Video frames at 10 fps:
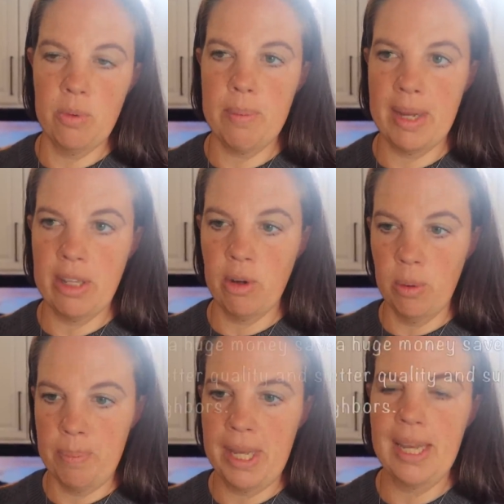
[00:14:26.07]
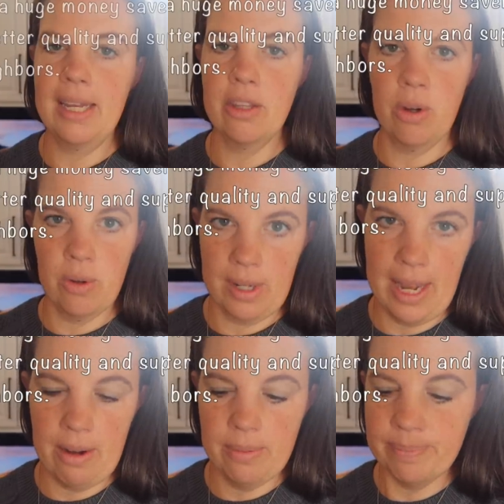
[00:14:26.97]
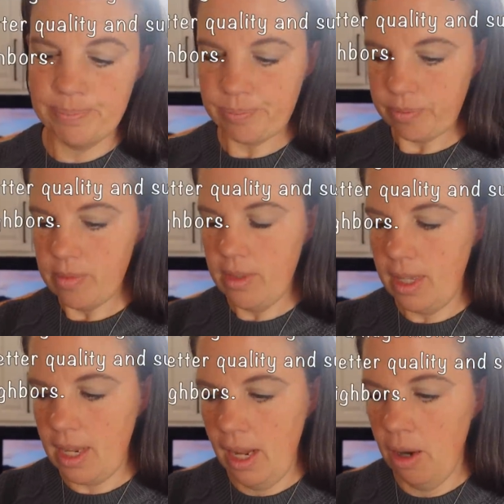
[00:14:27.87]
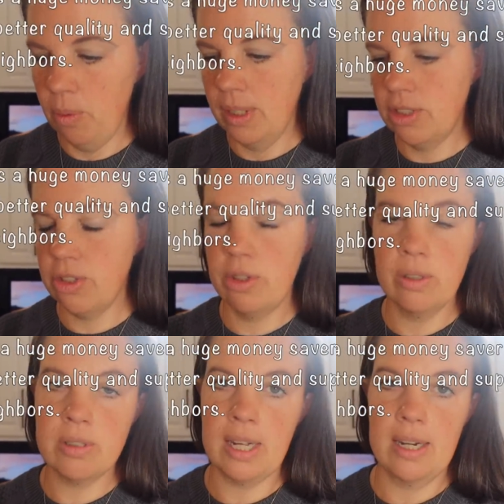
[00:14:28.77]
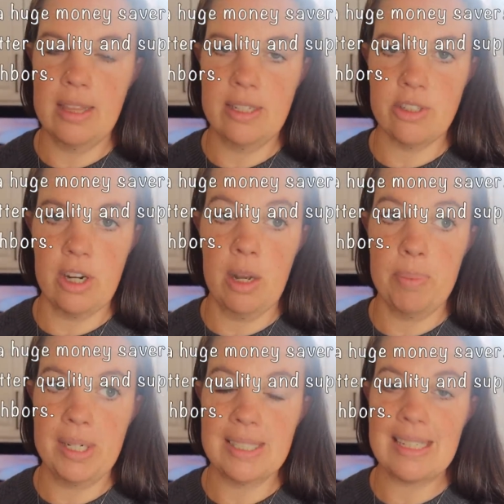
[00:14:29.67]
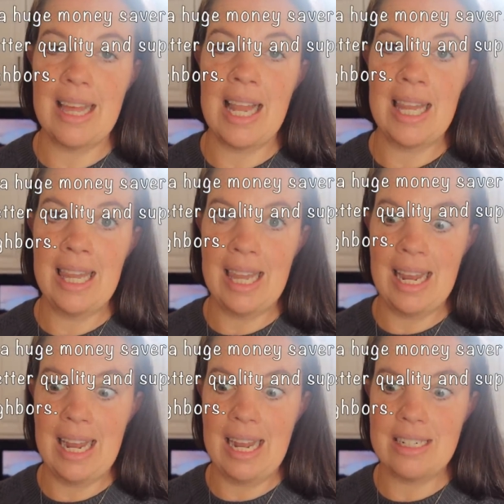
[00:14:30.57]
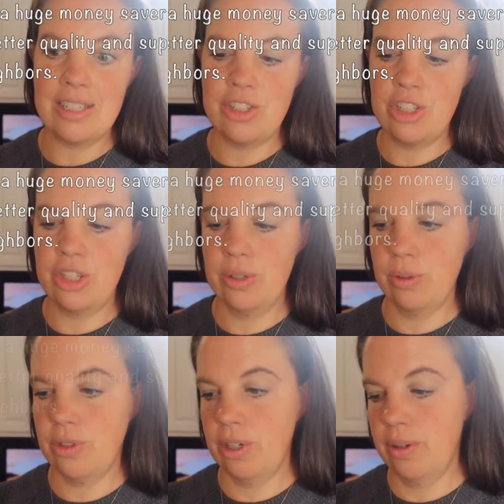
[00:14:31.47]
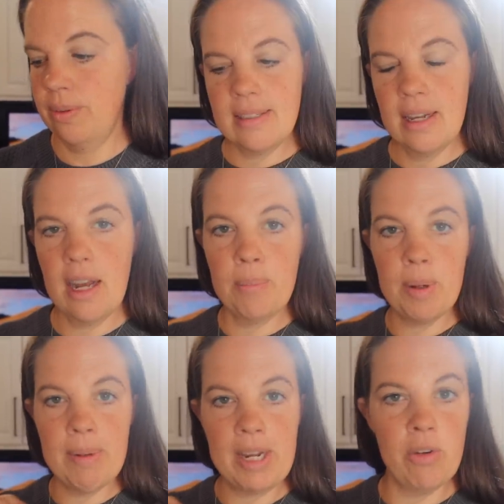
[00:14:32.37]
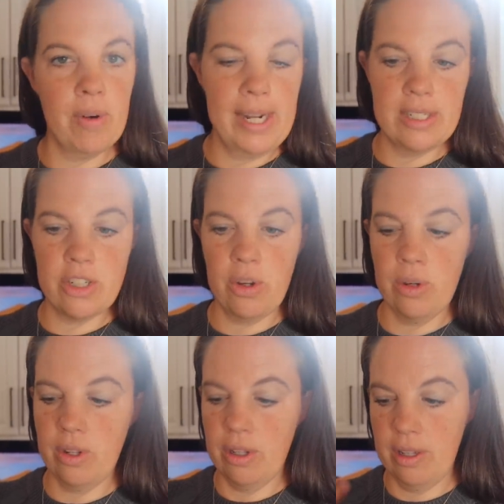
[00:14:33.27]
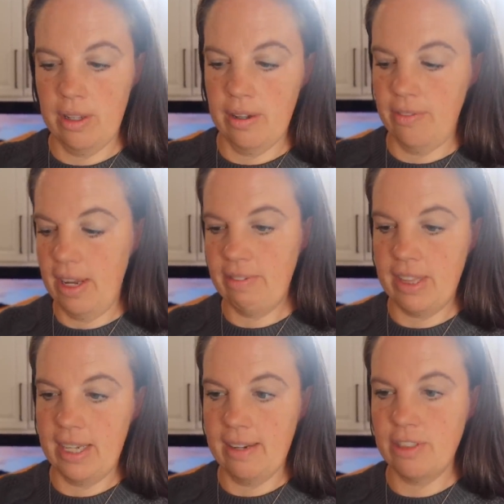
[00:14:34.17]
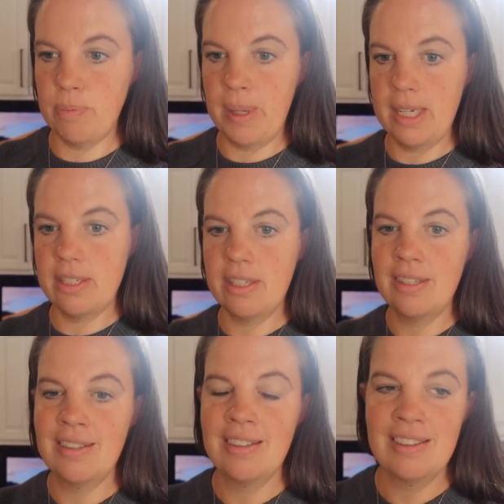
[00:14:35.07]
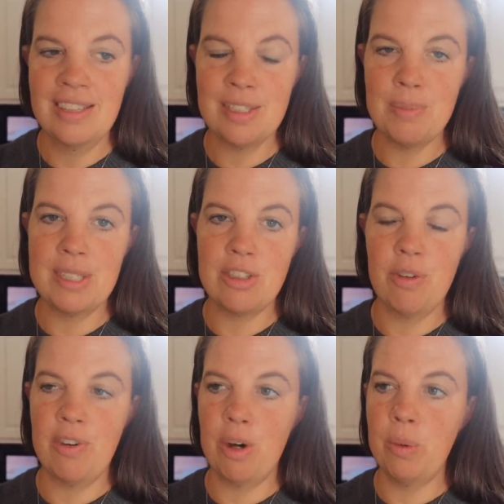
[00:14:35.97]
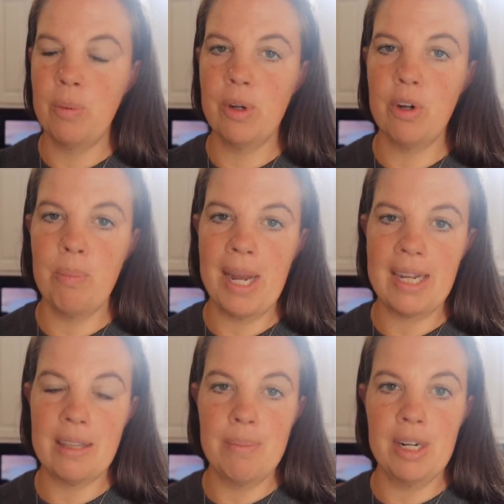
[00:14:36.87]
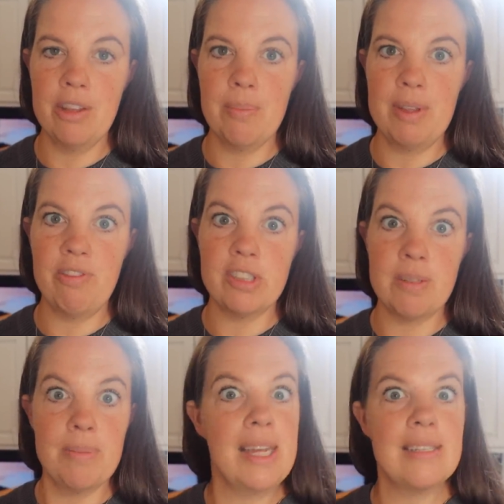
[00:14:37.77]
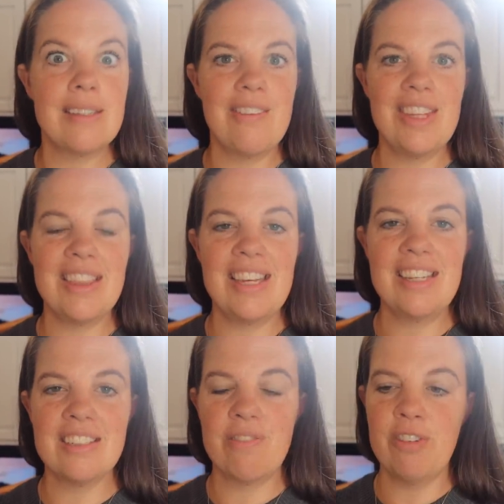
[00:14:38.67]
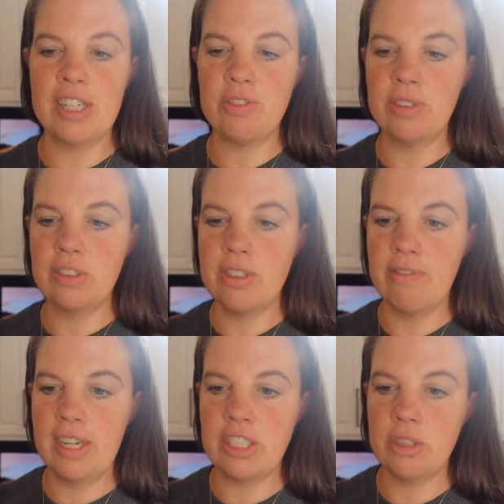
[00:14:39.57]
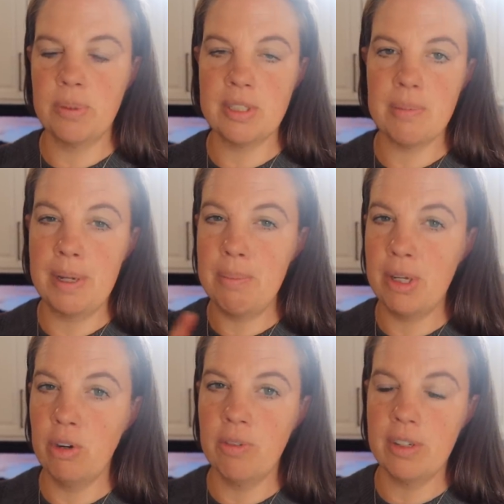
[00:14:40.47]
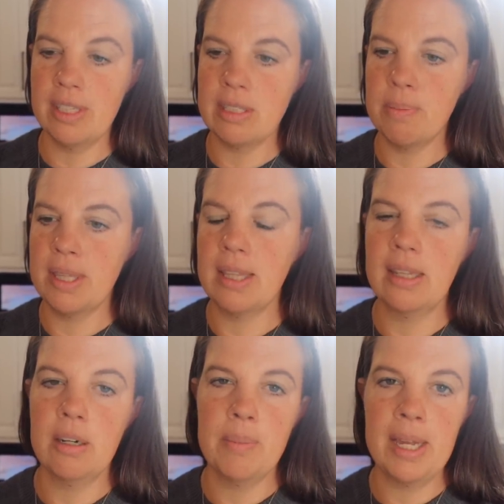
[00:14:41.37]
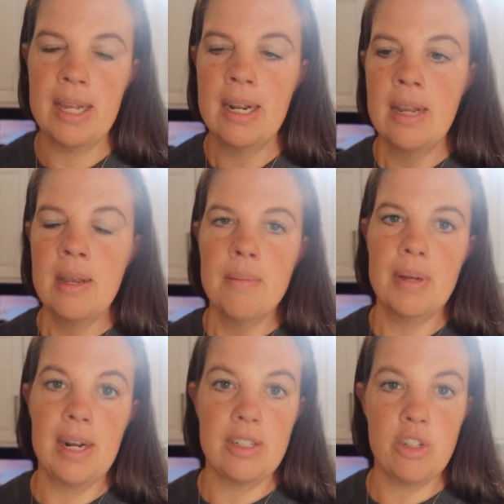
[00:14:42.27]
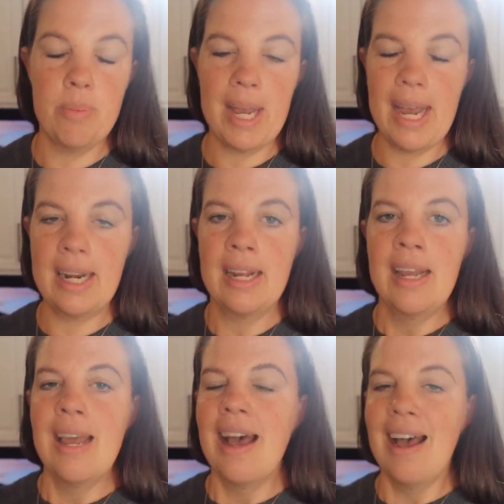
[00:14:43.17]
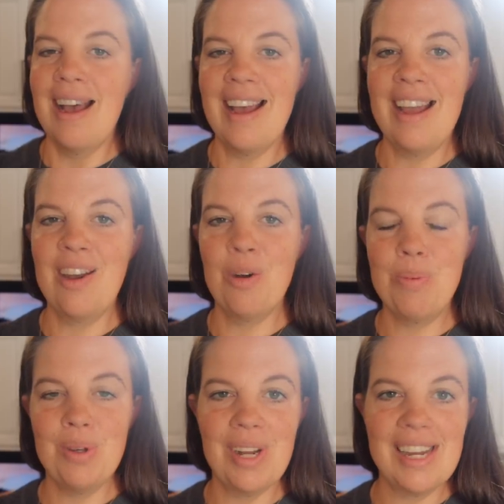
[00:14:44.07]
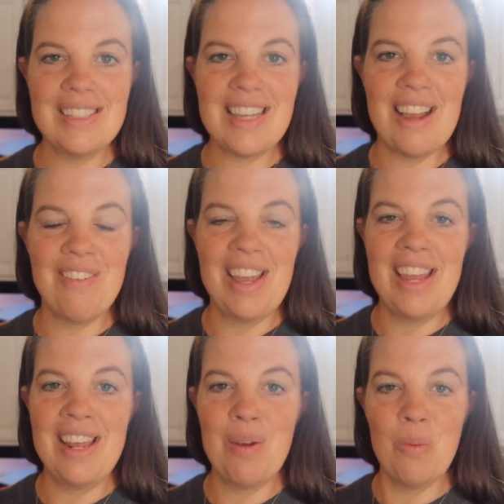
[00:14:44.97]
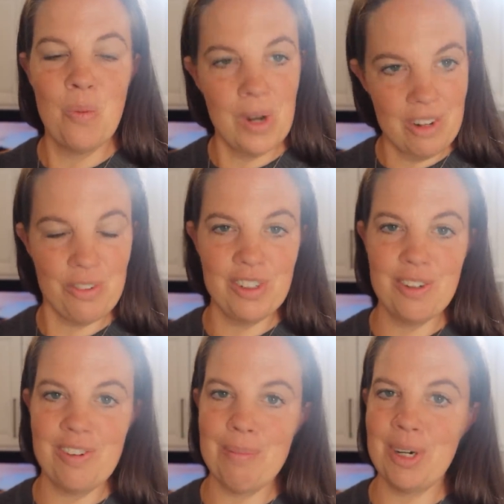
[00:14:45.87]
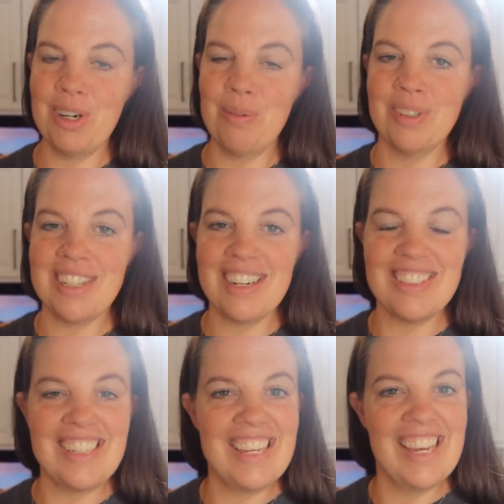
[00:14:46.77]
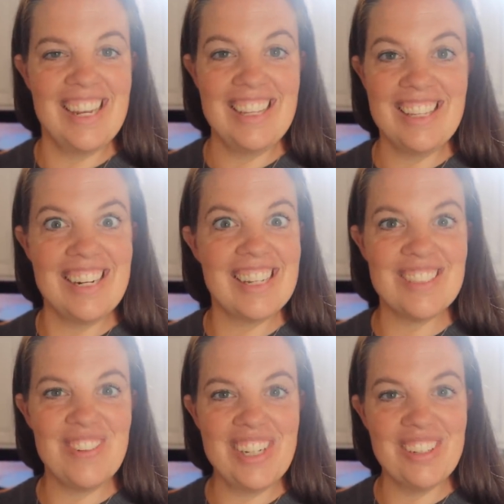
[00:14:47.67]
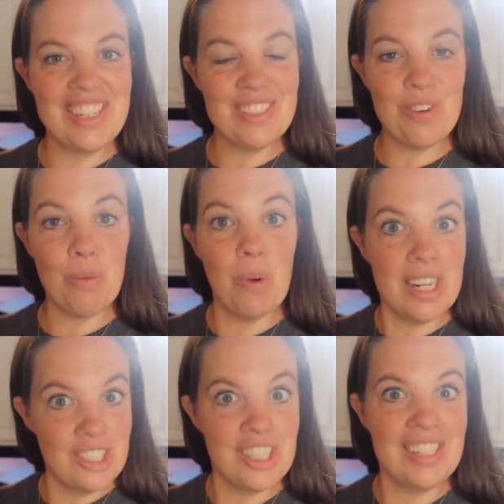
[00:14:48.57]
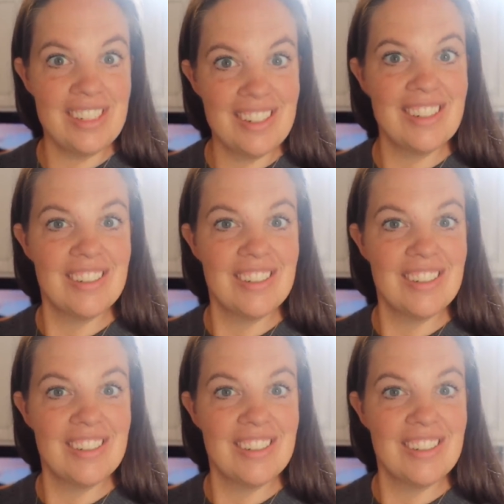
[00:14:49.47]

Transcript: We buy the whole pig and the whole cow at once. So those kind of things are helping us a lot too. So I'll put my grand total of everything I've spent this month so far. We will go back in the middle of the month for some Thanksgiving things and fresh fruits and vegetables. It might be over this month a little bit, but not too bad. I hope you guys have a wonderful November and we'll talk to you again in the next video. Thanks for watching.